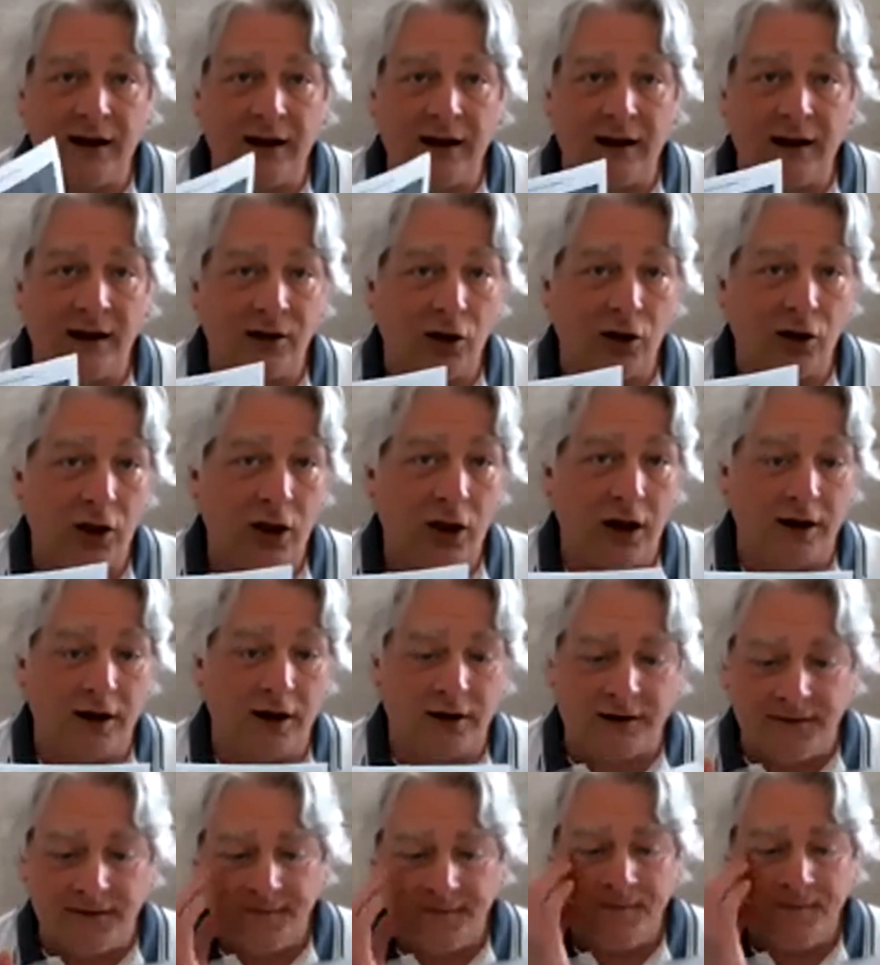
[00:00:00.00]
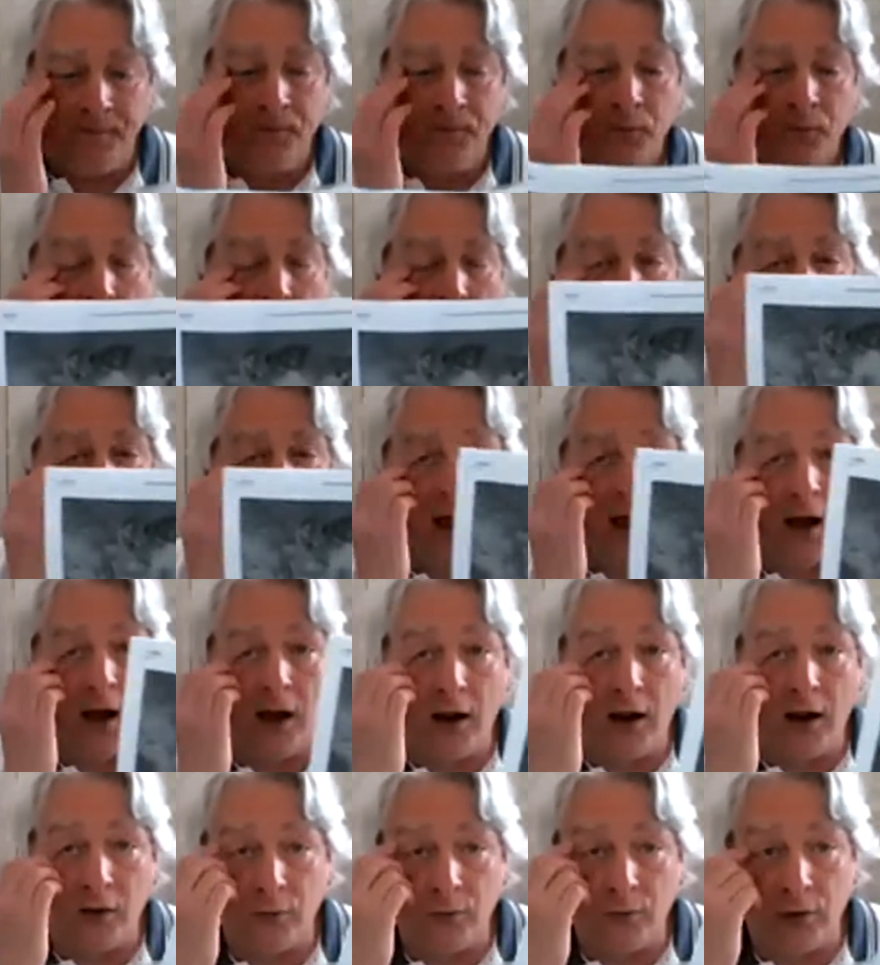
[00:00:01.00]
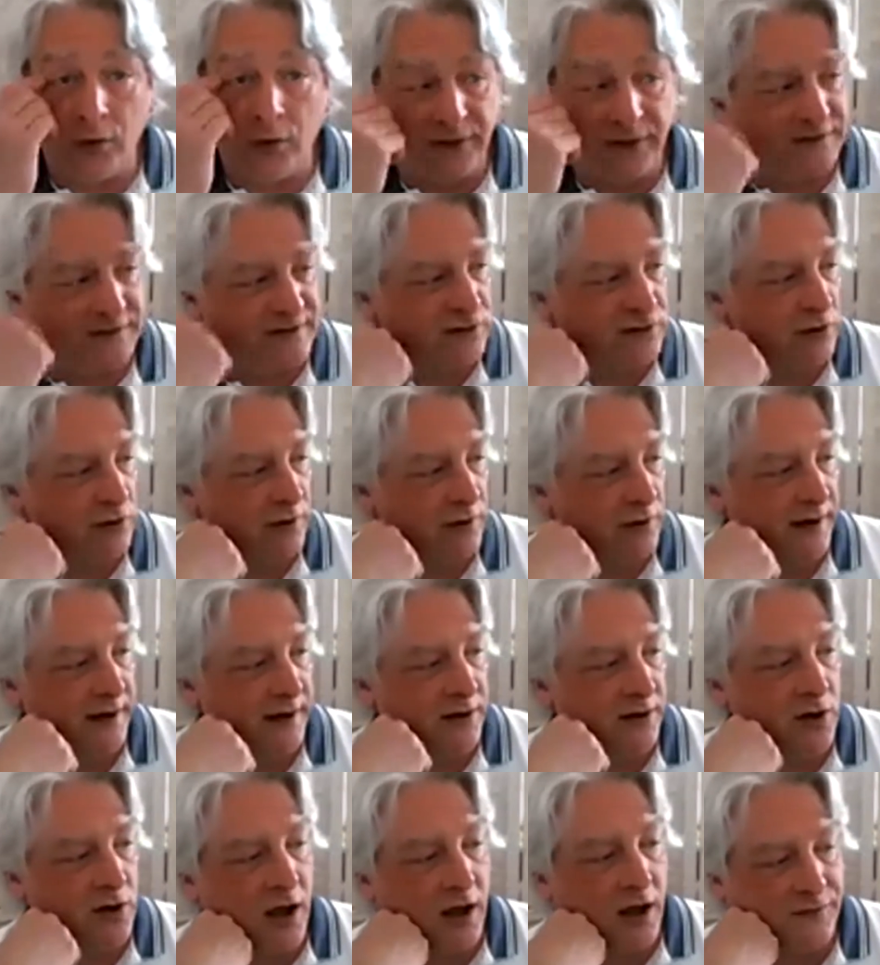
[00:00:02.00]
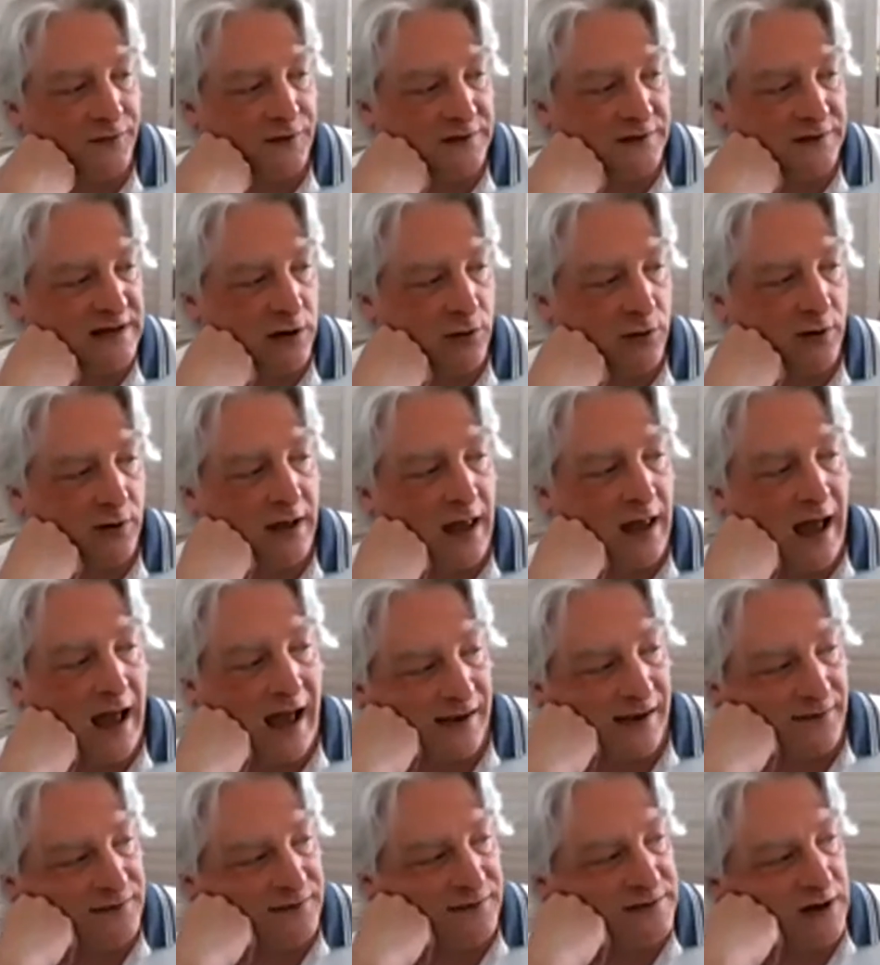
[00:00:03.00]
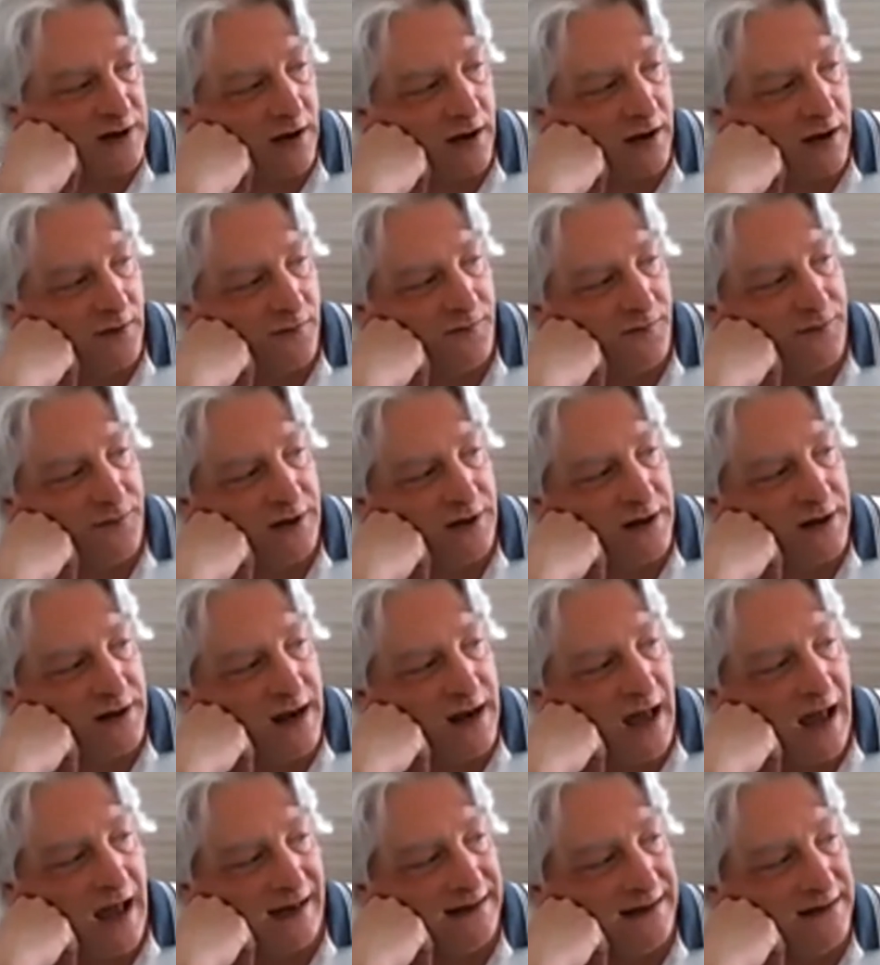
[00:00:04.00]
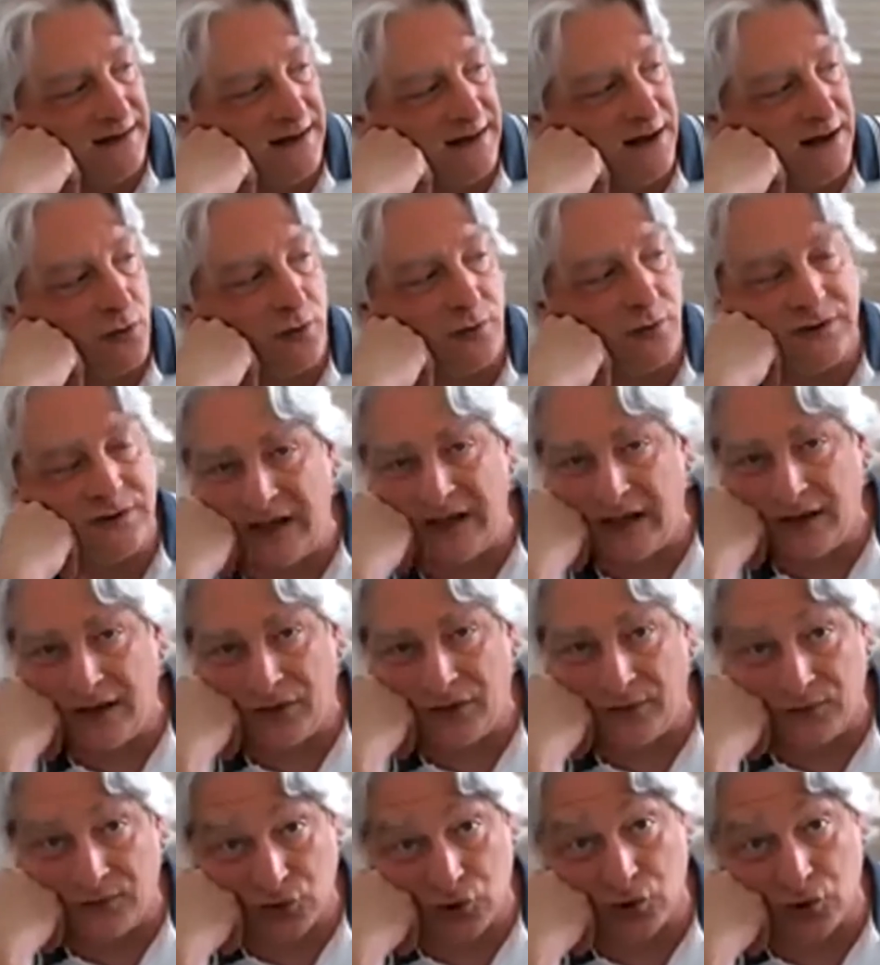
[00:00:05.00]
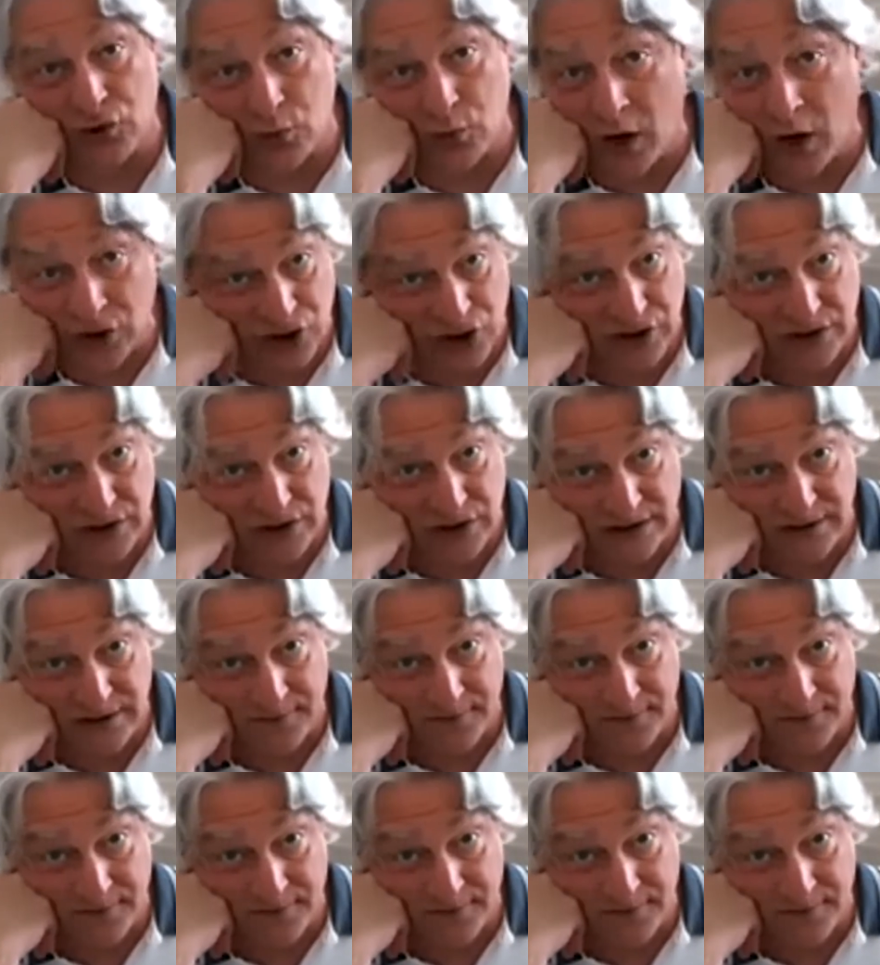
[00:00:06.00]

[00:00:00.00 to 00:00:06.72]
Clark, wrote this story called The Secret Lives of the 9 Negro Teeth of George Washington.